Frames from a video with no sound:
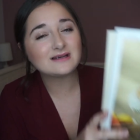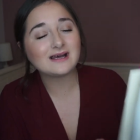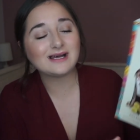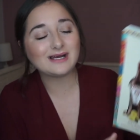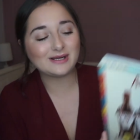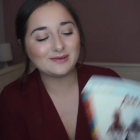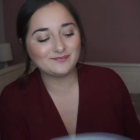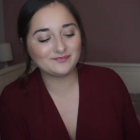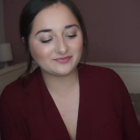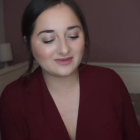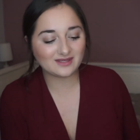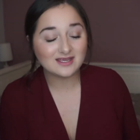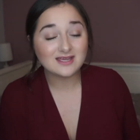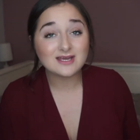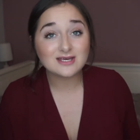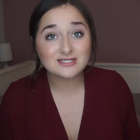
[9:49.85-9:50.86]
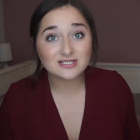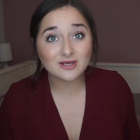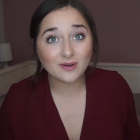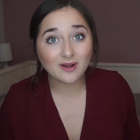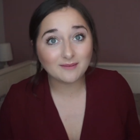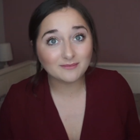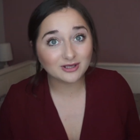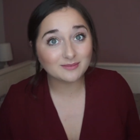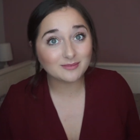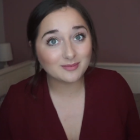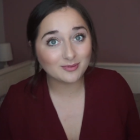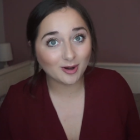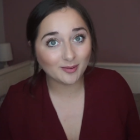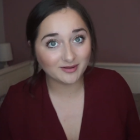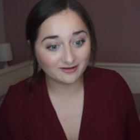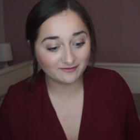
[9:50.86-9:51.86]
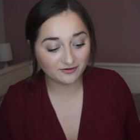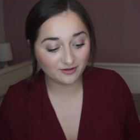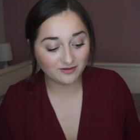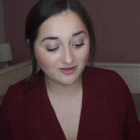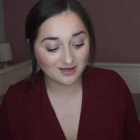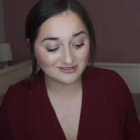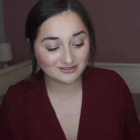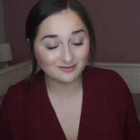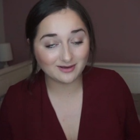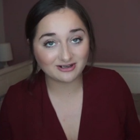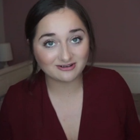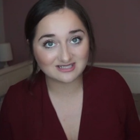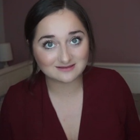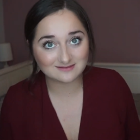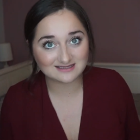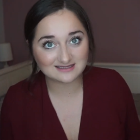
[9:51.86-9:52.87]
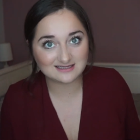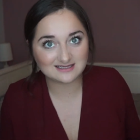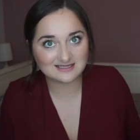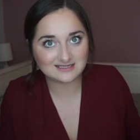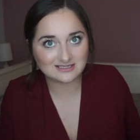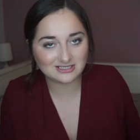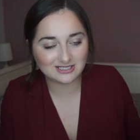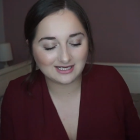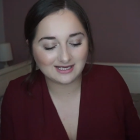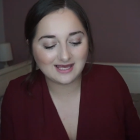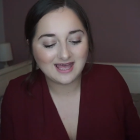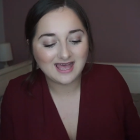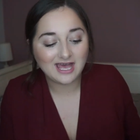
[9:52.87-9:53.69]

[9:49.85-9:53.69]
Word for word: Um, so I'm going to be popping a few of those on my Christmas list this year.